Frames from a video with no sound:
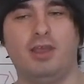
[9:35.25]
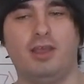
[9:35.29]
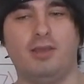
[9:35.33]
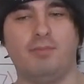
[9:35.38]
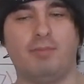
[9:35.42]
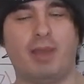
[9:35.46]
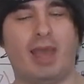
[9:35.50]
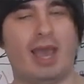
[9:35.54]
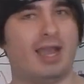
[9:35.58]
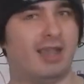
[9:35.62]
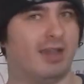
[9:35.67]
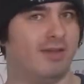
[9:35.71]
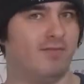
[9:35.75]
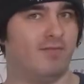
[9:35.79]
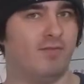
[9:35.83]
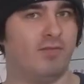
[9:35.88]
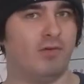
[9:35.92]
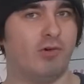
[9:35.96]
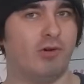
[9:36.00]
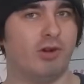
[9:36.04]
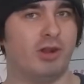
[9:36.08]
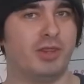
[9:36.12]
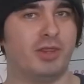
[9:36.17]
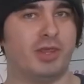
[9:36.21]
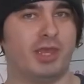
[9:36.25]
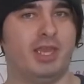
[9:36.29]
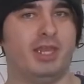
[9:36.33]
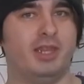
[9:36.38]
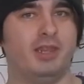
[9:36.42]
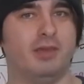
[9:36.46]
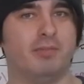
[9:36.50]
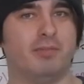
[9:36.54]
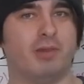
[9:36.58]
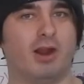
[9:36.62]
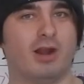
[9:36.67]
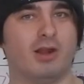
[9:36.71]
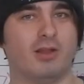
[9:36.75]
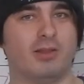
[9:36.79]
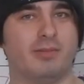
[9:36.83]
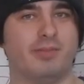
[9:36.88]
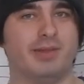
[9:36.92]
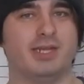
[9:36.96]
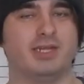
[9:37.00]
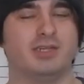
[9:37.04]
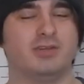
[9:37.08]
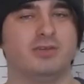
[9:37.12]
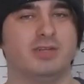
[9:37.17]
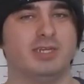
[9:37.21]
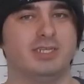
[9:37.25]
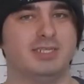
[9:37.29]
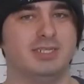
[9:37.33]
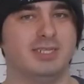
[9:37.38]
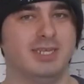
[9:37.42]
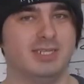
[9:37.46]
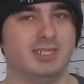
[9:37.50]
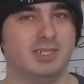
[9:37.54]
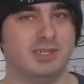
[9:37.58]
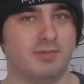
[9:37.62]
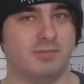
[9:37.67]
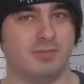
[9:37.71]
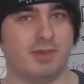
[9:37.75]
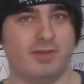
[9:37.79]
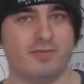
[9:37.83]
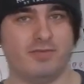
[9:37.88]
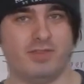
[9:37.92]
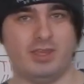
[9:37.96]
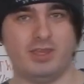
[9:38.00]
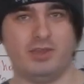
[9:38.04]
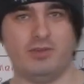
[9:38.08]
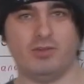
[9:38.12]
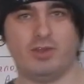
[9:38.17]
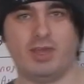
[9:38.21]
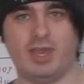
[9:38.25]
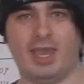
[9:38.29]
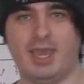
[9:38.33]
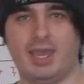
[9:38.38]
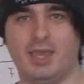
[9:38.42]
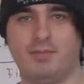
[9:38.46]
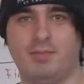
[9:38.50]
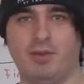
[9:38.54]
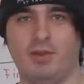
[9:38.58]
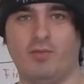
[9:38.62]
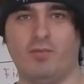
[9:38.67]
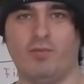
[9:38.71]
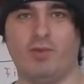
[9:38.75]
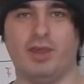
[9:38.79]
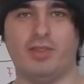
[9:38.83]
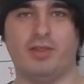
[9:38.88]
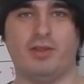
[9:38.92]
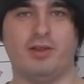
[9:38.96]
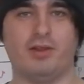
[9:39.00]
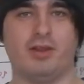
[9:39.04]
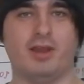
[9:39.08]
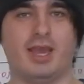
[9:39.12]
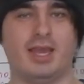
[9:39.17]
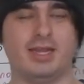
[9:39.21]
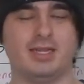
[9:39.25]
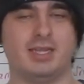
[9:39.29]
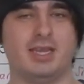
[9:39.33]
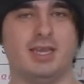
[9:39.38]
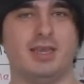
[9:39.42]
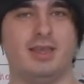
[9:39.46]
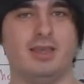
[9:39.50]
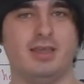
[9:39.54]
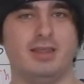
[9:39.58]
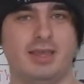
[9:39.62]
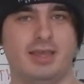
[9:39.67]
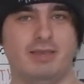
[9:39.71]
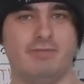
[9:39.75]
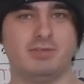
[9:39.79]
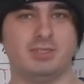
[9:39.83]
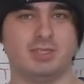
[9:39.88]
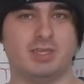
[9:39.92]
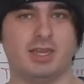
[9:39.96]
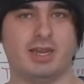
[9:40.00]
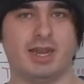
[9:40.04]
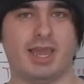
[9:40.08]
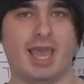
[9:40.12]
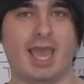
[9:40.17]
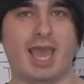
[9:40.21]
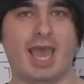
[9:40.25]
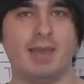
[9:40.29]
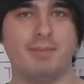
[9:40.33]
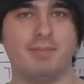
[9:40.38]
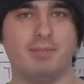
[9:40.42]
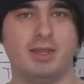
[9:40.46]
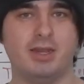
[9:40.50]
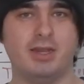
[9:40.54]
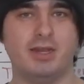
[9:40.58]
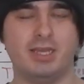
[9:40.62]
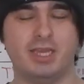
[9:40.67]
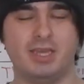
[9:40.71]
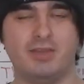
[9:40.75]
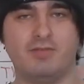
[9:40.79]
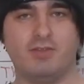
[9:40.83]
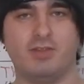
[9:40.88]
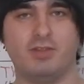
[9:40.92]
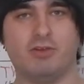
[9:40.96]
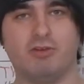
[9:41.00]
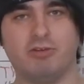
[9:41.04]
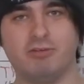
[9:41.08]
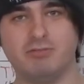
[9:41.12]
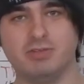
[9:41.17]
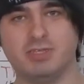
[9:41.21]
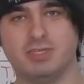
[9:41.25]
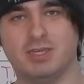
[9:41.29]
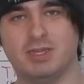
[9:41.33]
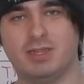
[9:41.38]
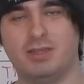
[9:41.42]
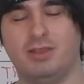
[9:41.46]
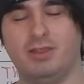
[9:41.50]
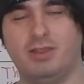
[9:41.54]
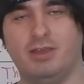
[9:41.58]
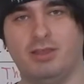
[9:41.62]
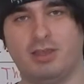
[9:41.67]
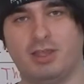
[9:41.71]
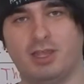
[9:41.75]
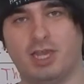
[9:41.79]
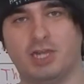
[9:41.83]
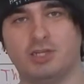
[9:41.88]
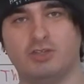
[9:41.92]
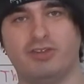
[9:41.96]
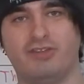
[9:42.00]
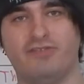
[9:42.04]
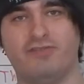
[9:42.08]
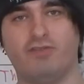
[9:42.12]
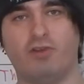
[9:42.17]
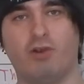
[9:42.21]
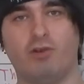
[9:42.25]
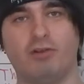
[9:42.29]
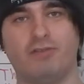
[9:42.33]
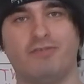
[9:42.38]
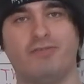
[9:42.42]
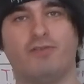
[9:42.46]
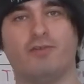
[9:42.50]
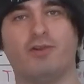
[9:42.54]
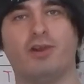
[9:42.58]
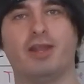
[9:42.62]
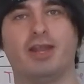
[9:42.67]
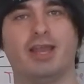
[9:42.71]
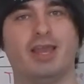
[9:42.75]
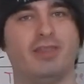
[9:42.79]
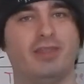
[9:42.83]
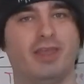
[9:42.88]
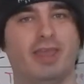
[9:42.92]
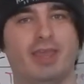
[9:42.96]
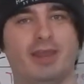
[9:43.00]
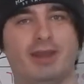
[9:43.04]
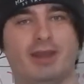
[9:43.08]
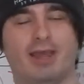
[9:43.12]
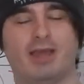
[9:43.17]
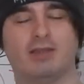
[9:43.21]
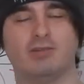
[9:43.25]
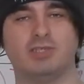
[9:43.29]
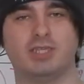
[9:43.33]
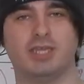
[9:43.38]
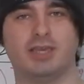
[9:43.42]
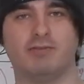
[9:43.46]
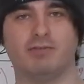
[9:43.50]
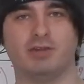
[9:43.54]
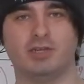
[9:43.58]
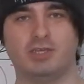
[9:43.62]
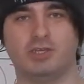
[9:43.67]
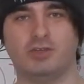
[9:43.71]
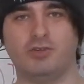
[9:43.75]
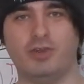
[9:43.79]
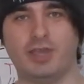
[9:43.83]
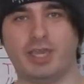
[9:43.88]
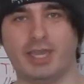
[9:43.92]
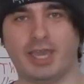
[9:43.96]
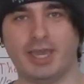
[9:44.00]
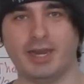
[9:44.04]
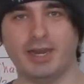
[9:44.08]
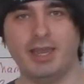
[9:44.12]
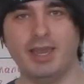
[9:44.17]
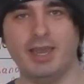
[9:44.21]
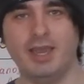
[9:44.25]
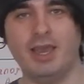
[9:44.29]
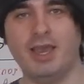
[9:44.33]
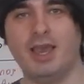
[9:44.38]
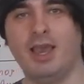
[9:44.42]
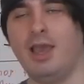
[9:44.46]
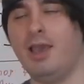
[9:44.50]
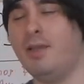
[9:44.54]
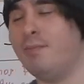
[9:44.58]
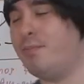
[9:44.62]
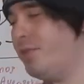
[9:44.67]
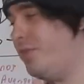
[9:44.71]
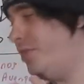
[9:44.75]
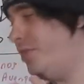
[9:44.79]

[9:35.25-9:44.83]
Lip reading: back and forth in the parliamentary system of the UK about whether or not it was going to happen, even though it was the country voted for it and they announced they were doing it. But